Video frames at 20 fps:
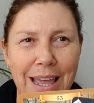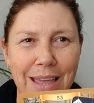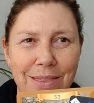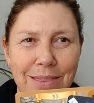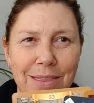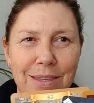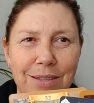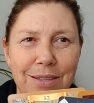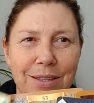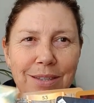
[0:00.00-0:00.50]

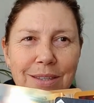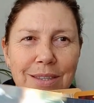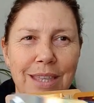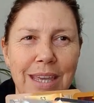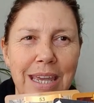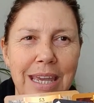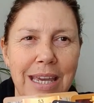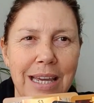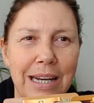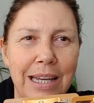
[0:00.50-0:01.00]
And this is the
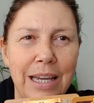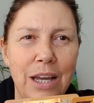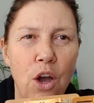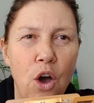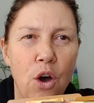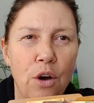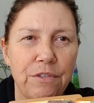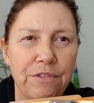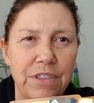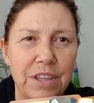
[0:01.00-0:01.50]
healing
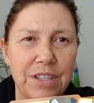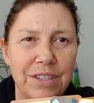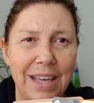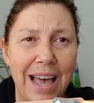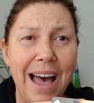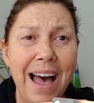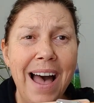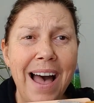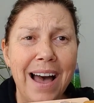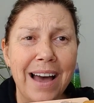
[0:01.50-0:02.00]
of this
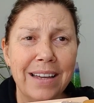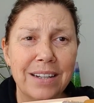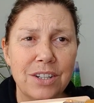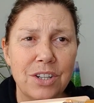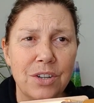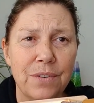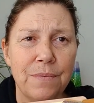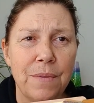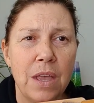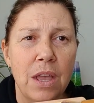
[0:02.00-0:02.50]
heart,
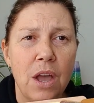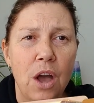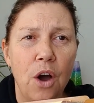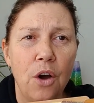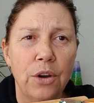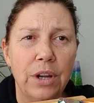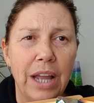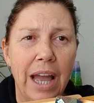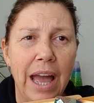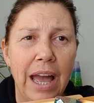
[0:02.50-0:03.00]

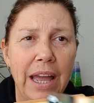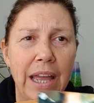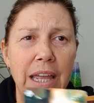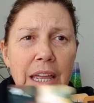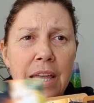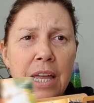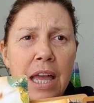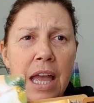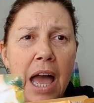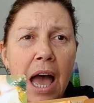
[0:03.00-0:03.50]
okay?